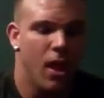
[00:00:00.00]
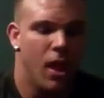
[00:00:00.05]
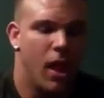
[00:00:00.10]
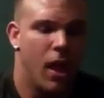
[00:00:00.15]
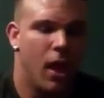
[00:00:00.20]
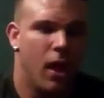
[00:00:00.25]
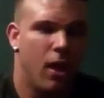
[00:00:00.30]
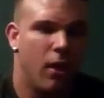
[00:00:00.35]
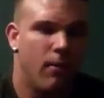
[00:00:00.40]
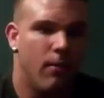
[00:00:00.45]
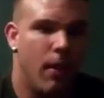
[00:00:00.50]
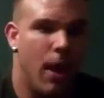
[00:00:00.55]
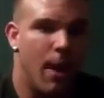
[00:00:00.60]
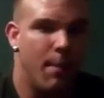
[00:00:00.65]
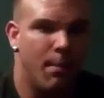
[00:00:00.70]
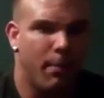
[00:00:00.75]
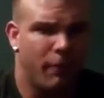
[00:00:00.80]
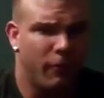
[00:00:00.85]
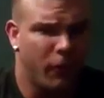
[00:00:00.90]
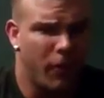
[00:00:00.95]
I
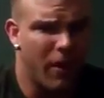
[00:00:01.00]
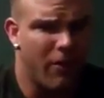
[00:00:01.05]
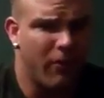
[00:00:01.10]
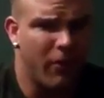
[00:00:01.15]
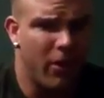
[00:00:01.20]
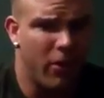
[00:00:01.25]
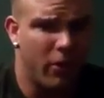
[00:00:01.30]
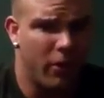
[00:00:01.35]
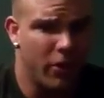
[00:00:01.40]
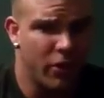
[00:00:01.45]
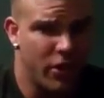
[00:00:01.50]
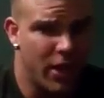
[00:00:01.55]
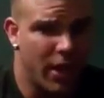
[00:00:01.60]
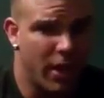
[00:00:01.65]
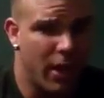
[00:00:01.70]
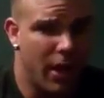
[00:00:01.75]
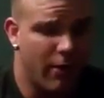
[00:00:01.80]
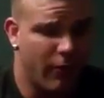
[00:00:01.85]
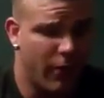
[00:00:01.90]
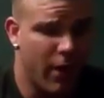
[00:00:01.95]
prefer every
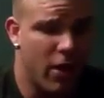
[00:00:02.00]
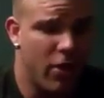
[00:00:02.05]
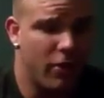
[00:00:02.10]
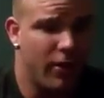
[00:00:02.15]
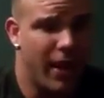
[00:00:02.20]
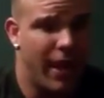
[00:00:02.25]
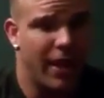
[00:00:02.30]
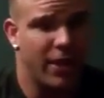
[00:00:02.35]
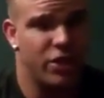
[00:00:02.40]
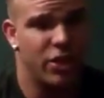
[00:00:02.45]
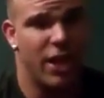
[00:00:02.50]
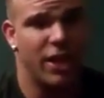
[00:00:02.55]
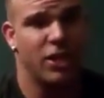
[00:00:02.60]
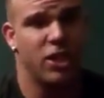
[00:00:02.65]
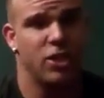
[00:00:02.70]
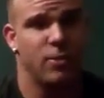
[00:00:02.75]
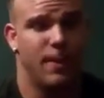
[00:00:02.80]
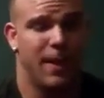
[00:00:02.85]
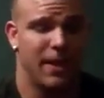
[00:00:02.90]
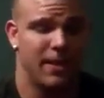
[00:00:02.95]
other day
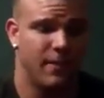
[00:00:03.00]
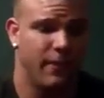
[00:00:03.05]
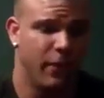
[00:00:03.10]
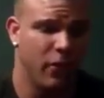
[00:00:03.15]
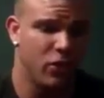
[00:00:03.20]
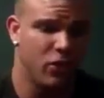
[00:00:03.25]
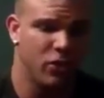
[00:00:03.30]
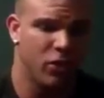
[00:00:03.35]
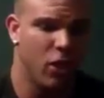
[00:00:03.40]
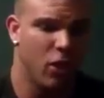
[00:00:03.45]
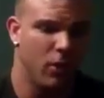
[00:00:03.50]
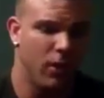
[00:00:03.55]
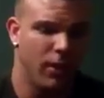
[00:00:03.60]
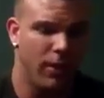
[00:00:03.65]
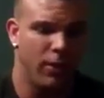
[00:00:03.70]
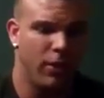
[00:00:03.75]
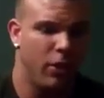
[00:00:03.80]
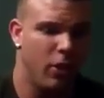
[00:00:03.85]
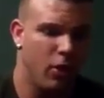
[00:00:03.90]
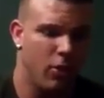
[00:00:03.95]
injections because if you're slowly,
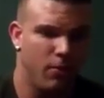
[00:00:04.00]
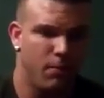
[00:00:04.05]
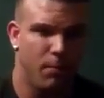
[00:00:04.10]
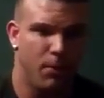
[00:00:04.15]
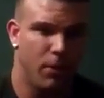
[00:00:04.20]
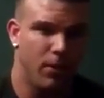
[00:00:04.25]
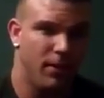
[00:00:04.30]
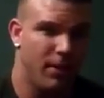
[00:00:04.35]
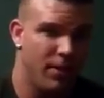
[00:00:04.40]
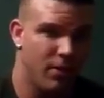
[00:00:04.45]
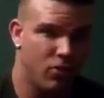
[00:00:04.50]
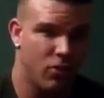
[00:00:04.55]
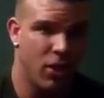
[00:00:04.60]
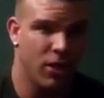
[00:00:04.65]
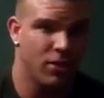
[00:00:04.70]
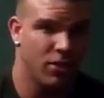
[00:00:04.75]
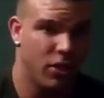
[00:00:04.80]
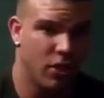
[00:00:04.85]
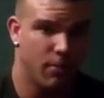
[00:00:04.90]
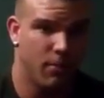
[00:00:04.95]
putting these
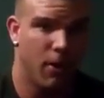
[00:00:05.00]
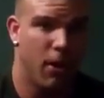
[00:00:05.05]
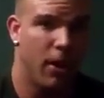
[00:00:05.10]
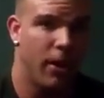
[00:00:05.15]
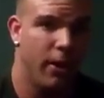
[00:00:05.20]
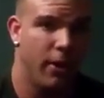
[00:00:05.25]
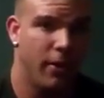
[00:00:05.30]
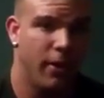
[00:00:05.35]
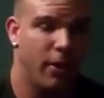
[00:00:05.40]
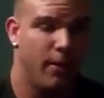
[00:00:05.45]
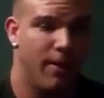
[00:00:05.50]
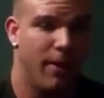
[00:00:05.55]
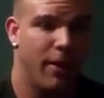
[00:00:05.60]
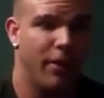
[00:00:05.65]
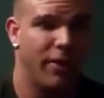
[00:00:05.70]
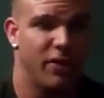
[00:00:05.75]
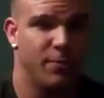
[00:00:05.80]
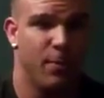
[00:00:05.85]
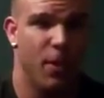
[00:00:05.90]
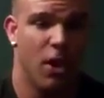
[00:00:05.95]
drugs in your body, you get a better
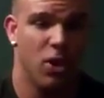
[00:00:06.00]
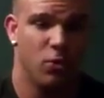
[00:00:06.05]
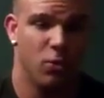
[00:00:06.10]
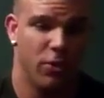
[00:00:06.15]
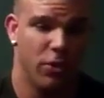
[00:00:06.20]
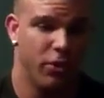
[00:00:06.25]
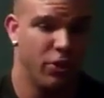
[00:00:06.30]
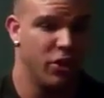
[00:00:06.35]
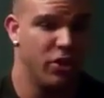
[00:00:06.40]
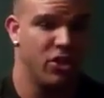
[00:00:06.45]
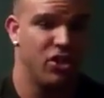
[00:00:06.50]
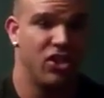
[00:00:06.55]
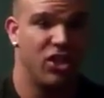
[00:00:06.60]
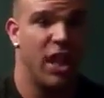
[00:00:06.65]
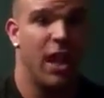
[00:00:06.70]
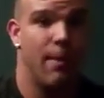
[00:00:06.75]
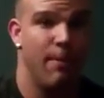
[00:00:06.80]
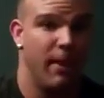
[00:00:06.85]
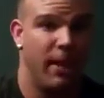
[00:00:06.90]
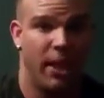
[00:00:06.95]
response. Whether you're just
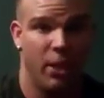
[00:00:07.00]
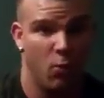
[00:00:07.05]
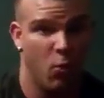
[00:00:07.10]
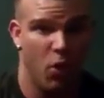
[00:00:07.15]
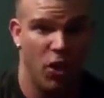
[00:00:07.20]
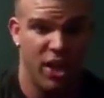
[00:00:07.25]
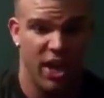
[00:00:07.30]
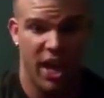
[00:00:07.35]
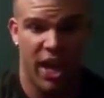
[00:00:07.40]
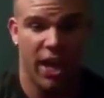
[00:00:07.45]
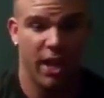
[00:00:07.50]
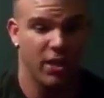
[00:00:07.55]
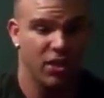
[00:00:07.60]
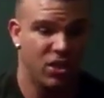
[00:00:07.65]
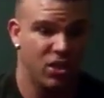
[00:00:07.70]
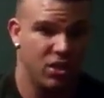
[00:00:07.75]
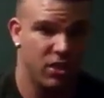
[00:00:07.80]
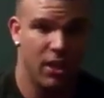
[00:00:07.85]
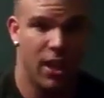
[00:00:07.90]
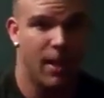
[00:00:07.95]
slamming it one day and
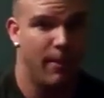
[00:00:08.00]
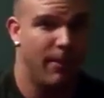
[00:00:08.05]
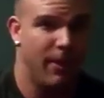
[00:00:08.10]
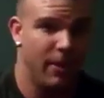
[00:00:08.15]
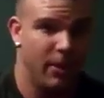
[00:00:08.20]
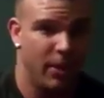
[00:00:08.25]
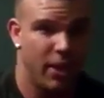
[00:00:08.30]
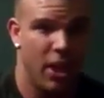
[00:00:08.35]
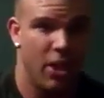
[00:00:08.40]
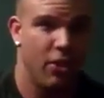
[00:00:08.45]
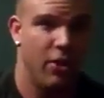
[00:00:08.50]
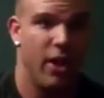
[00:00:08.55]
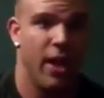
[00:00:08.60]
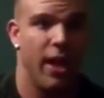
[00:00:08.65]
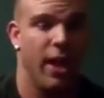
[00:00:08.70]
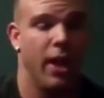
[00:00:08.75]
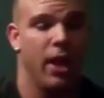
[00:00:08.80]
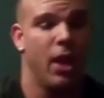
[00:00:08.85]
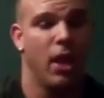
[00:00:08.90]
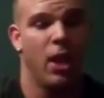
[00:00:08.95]
slamming it the other
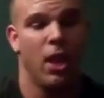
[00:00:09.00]
day